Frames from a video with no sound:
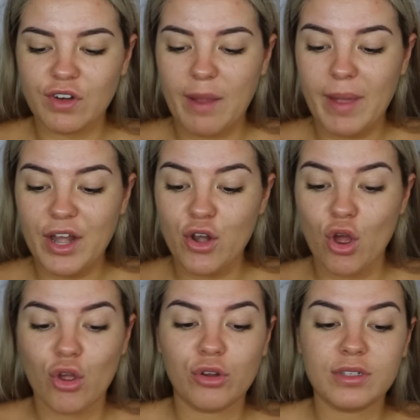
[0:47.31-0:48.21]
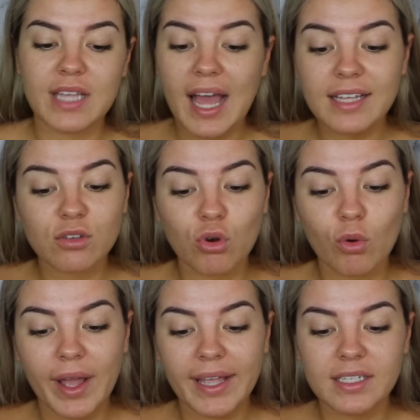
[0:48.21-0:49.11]
around my nose, as
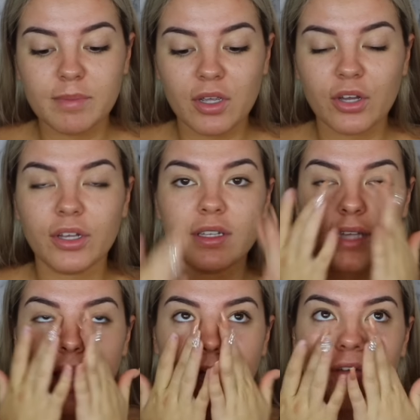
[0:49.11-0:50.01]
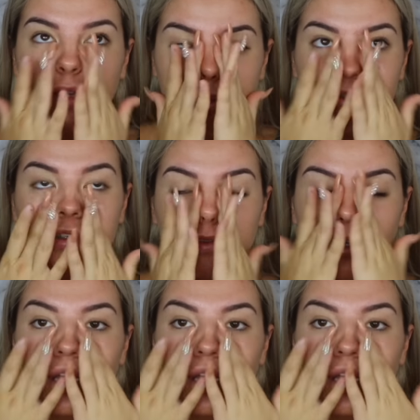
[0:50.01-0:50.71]
always, because I have heaps of